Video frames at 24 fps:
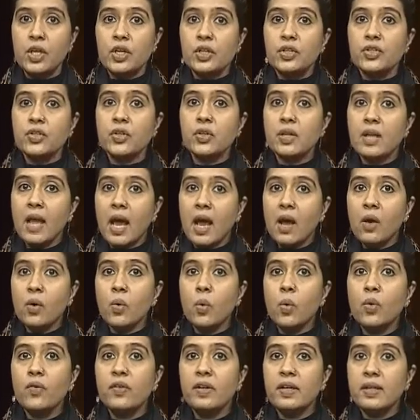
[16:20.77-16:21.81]
So now
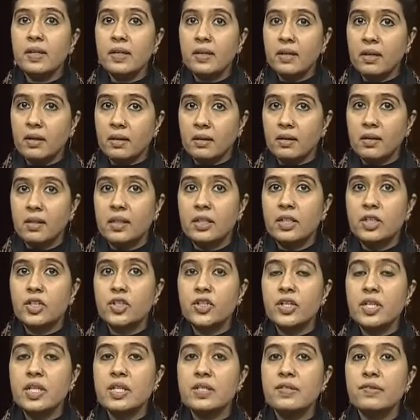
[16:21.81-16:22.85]
over here,
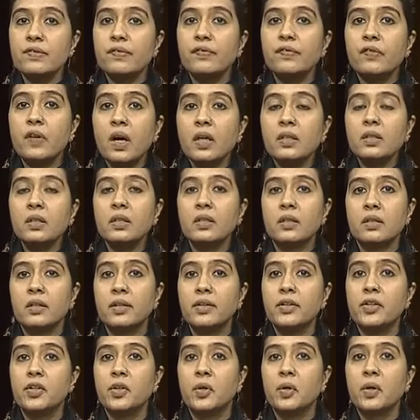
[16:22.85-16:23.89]
she is further,
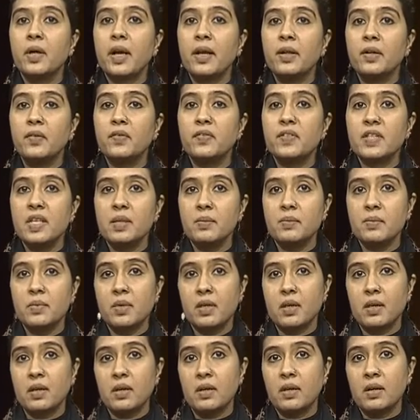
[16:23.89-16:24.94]
you know, kind of seeing,
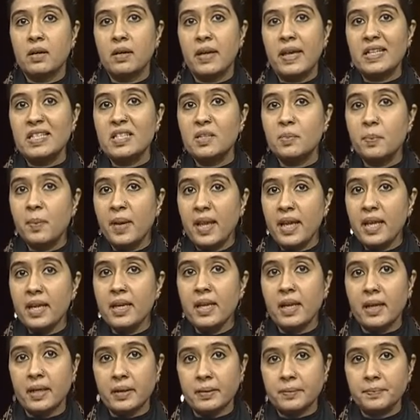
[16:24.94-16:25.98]
uh, uh,
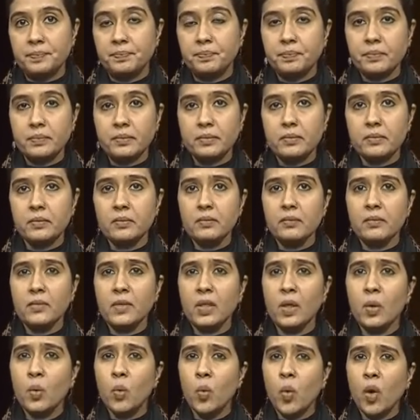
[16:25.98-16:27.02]
explaining
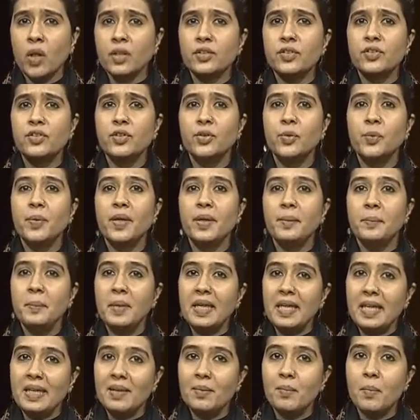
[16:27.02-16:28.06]
what do we
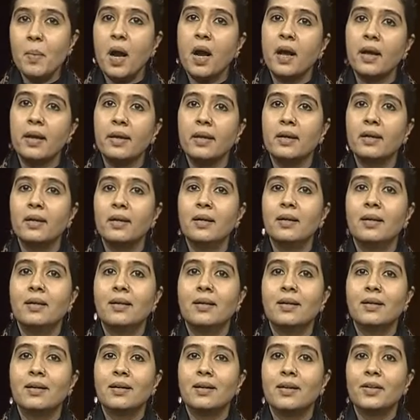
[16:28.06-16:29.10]
mean by,
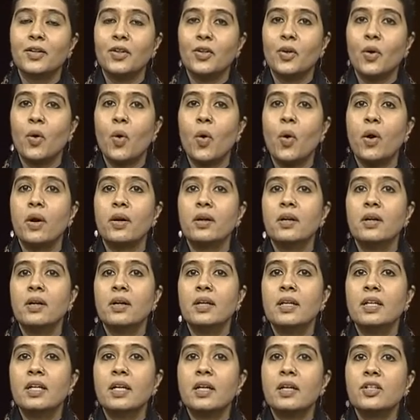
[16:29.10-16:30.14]
uh, you know, or
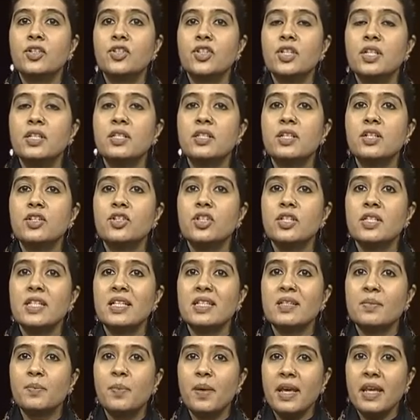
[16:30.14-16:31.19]
uh, she's she's
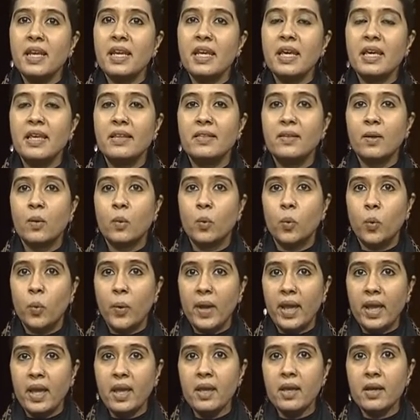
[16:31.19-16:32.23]
explaining the
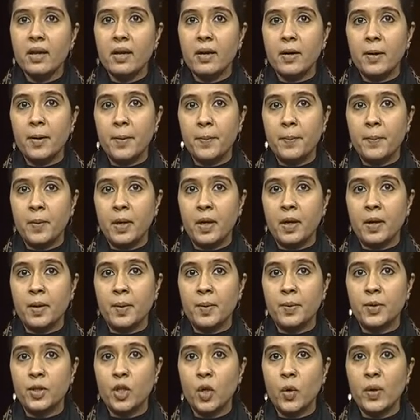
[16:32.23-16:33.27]
way, um, uh,
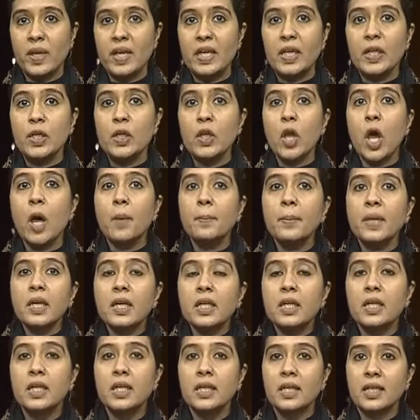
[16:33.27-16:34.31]
you know,
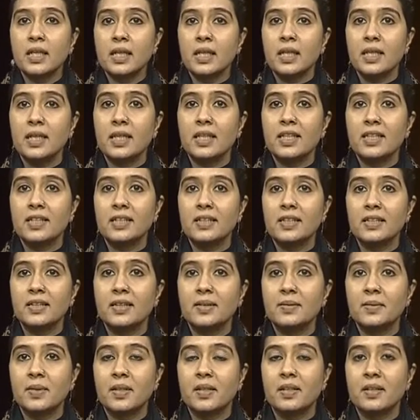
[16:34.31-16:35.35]
economic
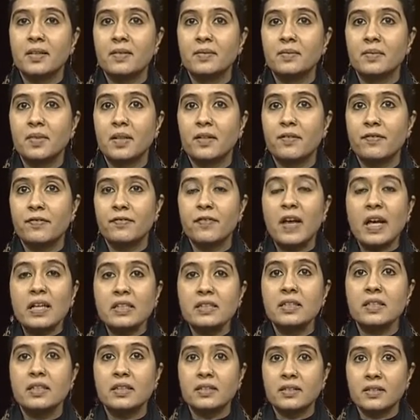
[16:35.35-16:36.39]
uh,
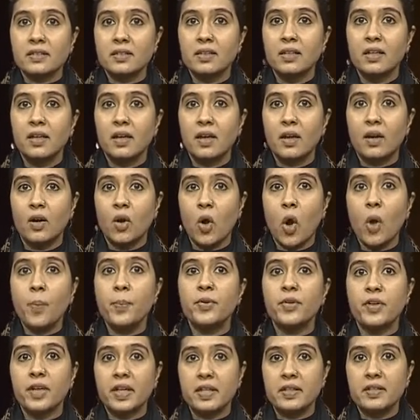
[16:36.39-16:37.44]
factors
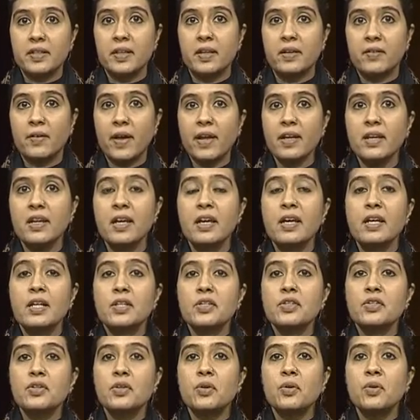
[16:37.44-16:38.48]
operate, right?
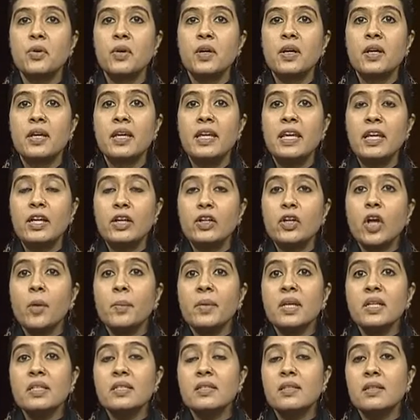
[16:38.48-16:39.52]
So
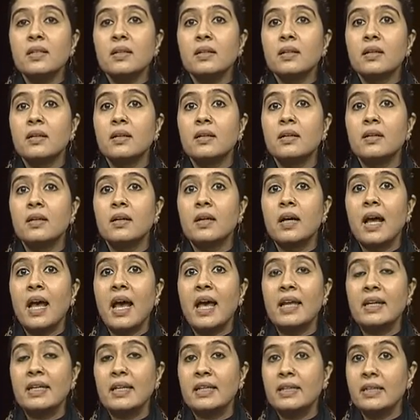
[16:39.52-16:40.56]
economics
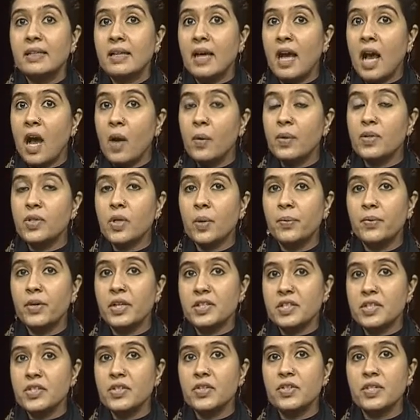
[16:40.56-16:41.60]
and and how it
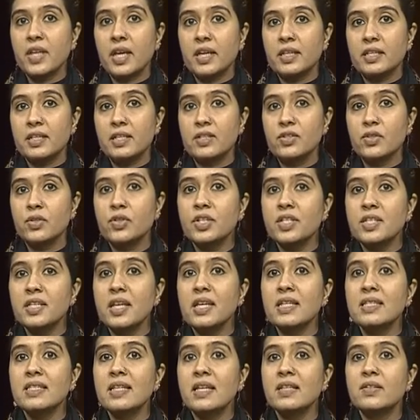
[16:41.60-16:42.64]
operates in society. So she
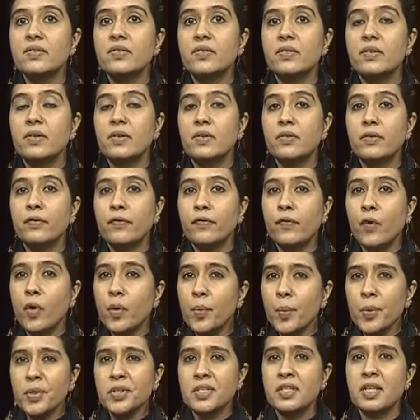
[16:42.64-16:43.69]
says that the
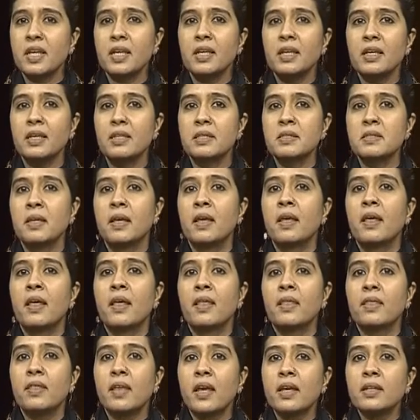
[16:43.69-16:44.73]
foremost thing is
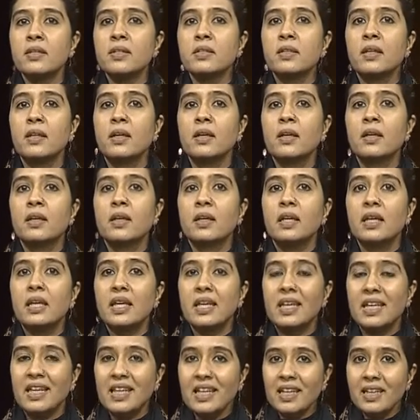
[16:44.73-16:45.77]
that
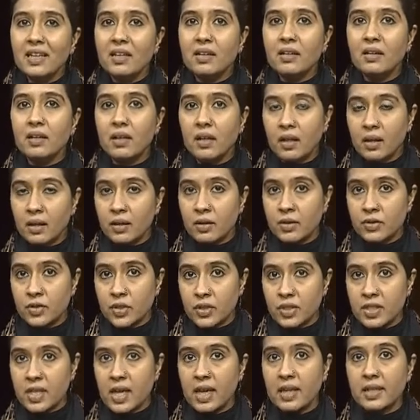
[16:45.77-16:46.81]
in a
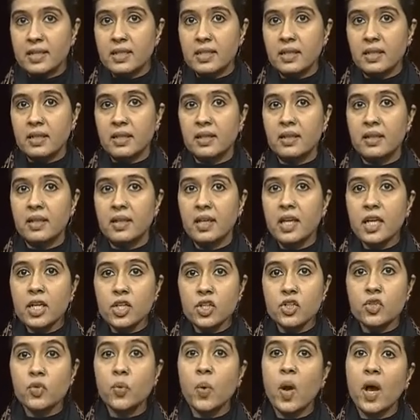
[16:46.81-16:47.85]
society,
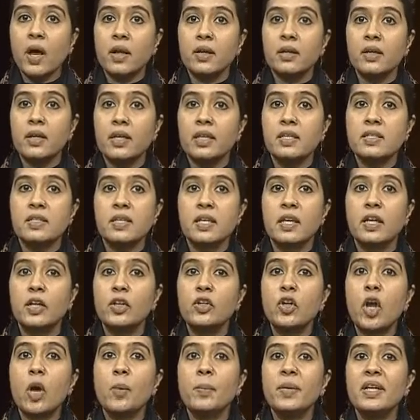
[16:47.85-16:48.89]
each one is
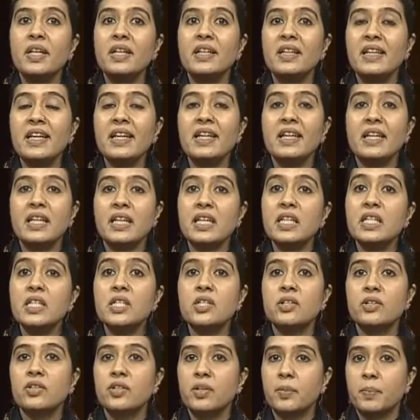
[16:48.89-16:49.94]
economically
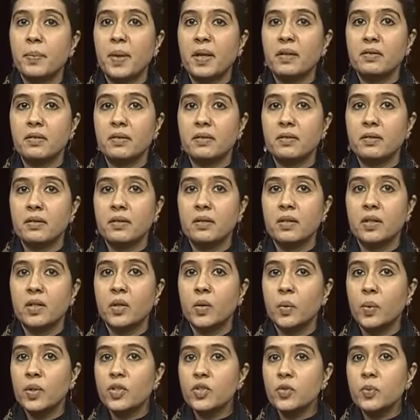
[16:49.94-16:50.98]
interdependent,
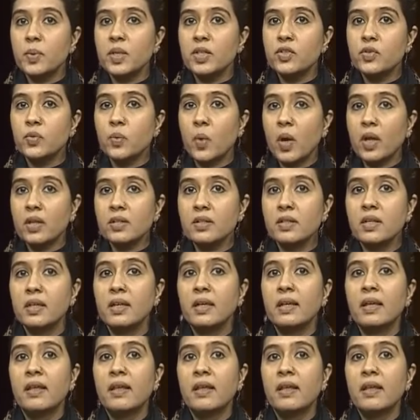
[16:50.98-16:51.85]
which means what?